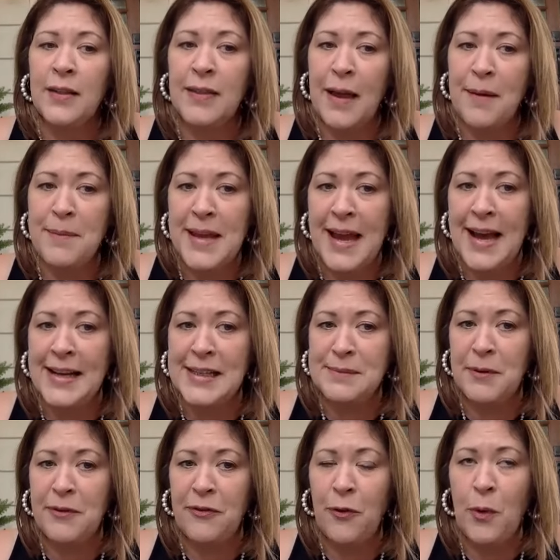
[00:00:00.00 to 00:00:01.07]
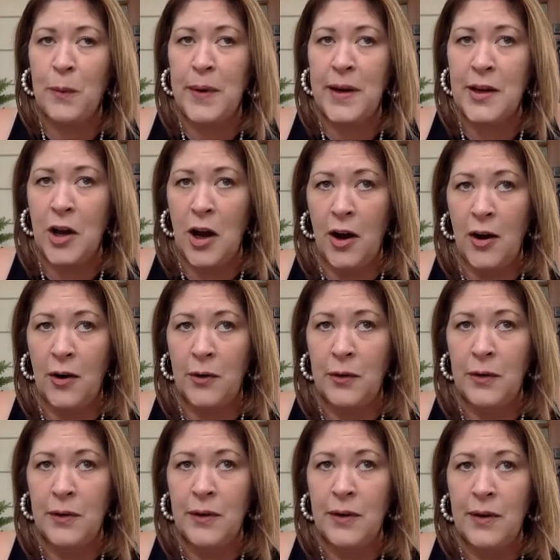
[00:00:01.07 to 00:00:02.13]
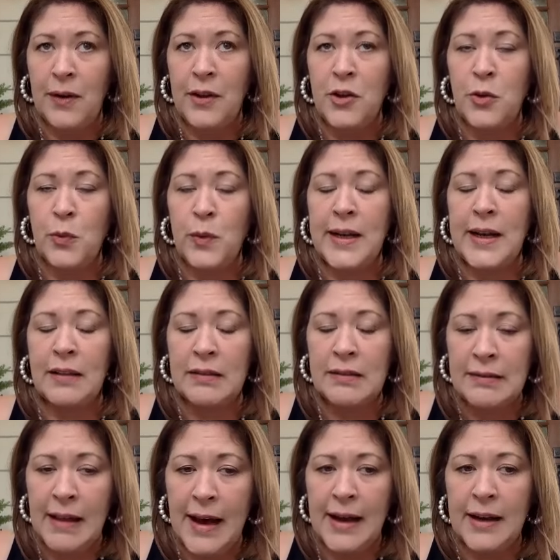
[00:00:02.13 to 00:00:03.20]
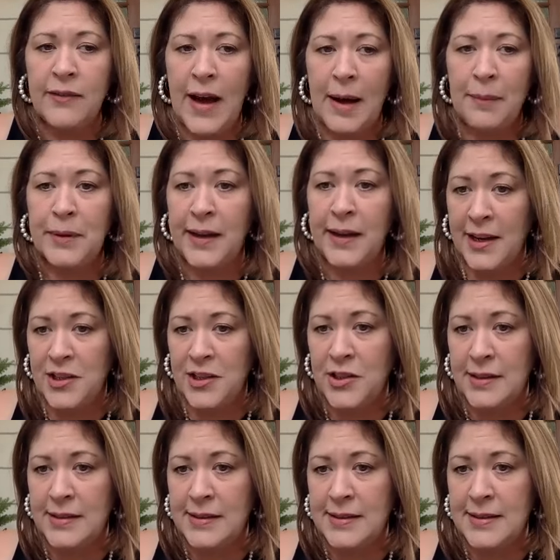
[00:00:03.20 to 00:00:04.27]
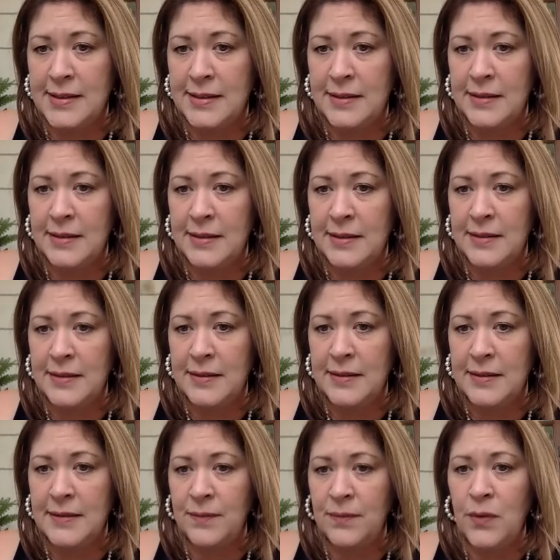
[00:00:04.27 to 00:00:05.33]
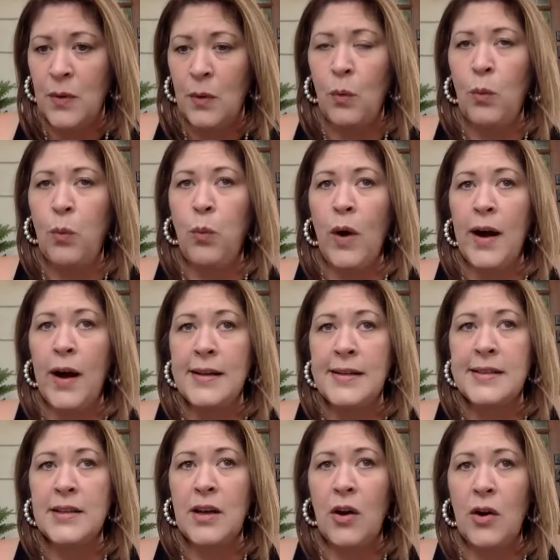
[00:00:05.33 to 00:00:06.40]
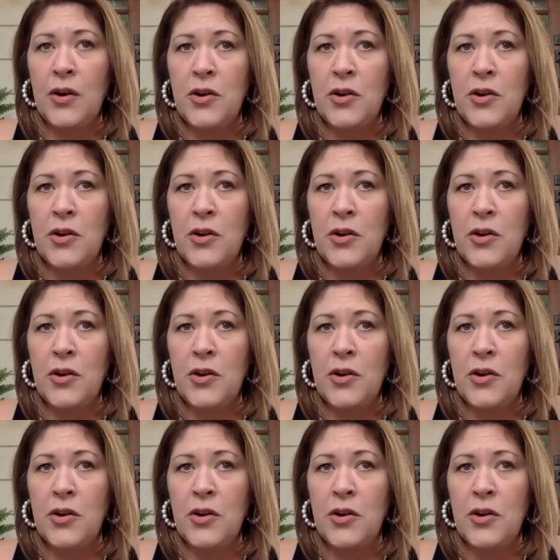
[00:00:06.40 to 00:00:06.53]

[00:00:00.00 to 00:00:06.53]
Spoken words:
Let me ask before we go, you read a lot of applications. What are